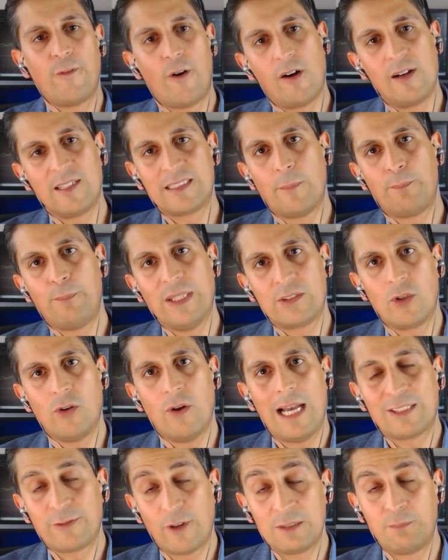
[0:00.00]
As far as
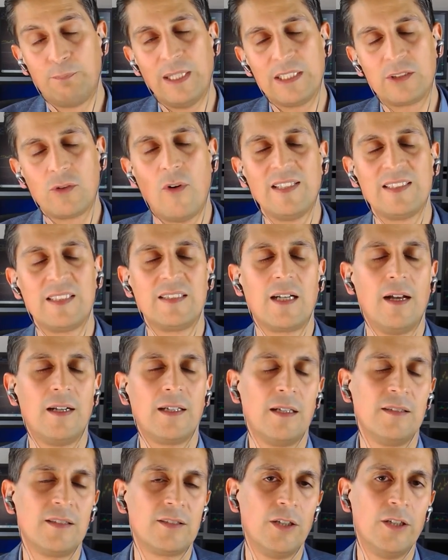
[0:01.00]
Bitcoin
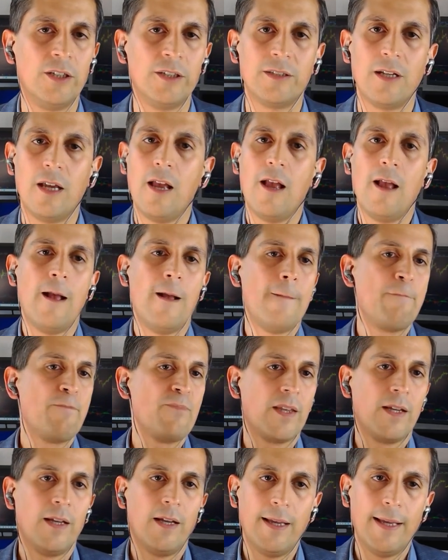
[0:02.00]
is concerned,
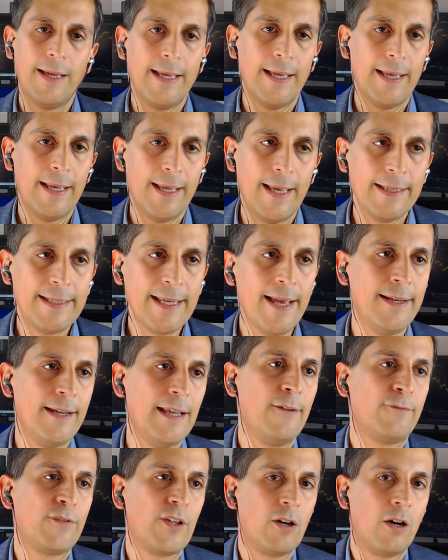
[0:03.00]

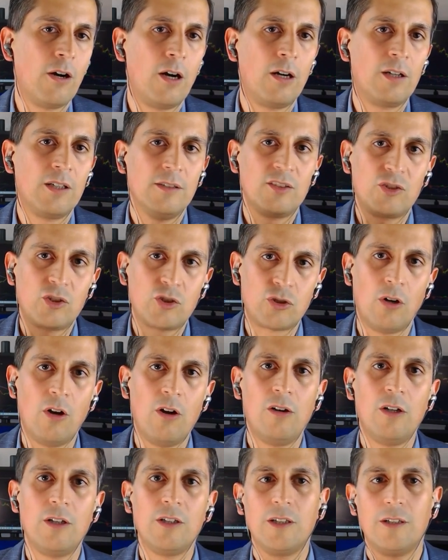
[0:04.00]
again, if there are
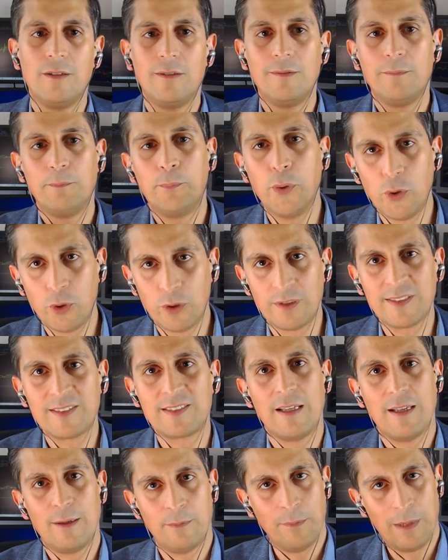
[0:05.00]
strong
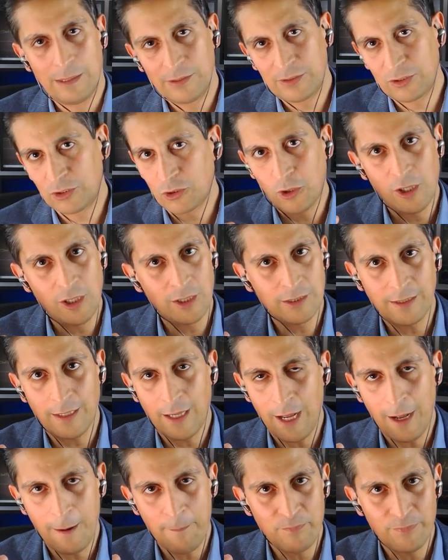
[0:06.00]
bulls,
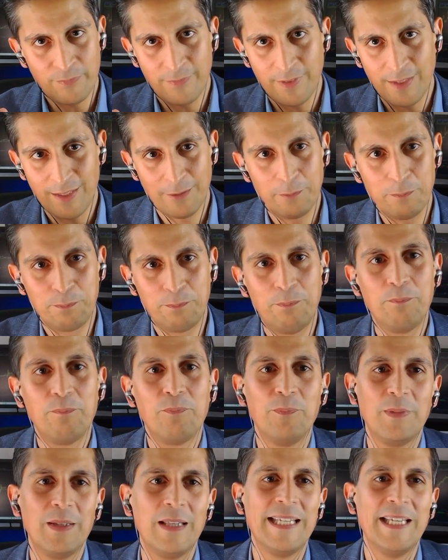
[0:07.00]

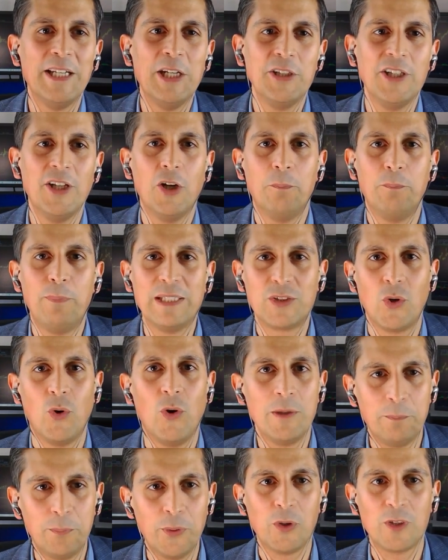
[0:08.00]

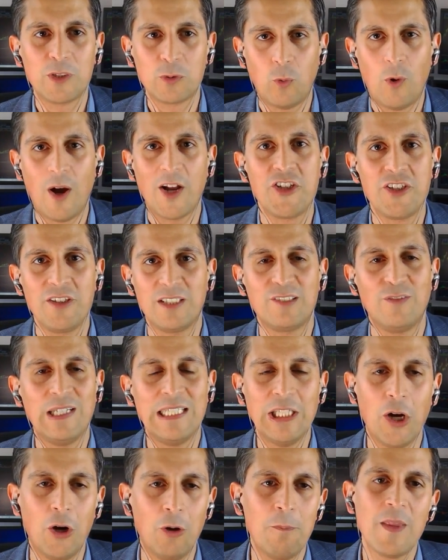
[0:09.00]
Bitcoin bulls watching
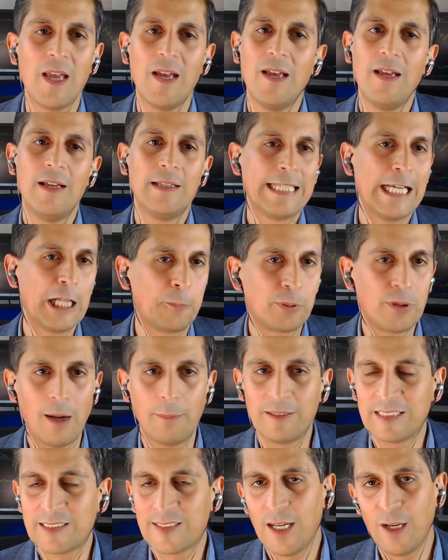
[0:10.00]
this video,
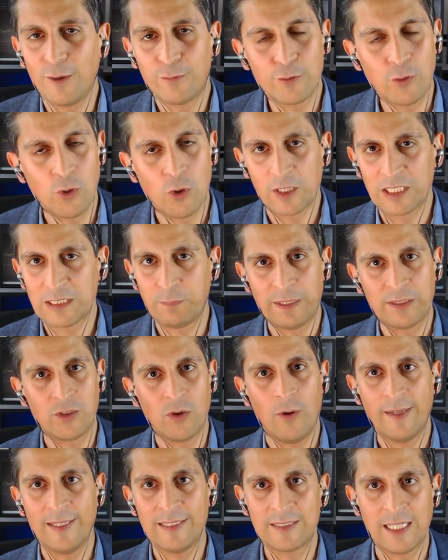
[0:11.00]
they'll probably say, of
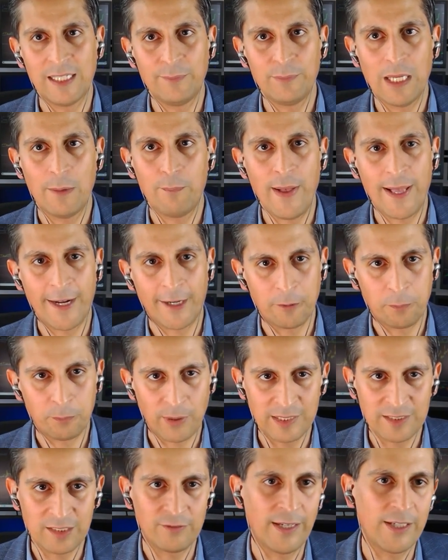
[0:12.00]
course, Bitcoin is going to be a
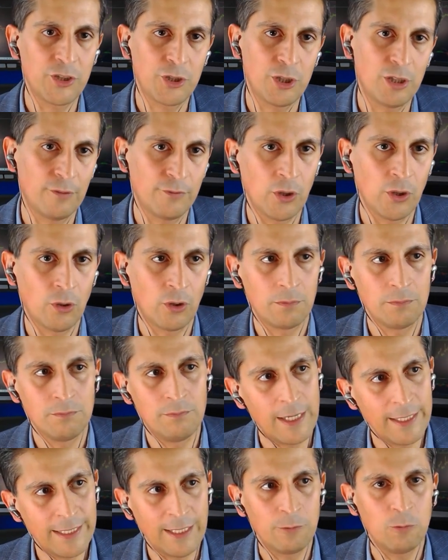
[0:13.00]
better preservation of
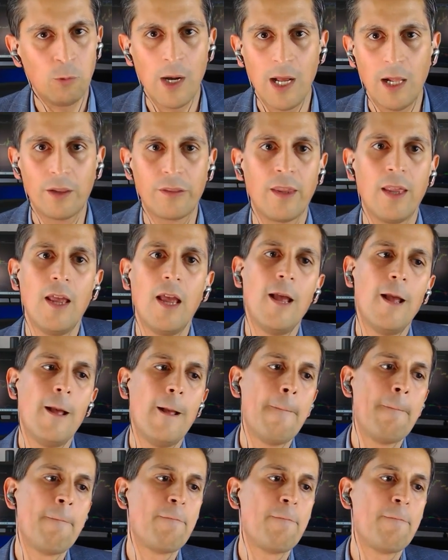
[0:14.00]
your money and wealth.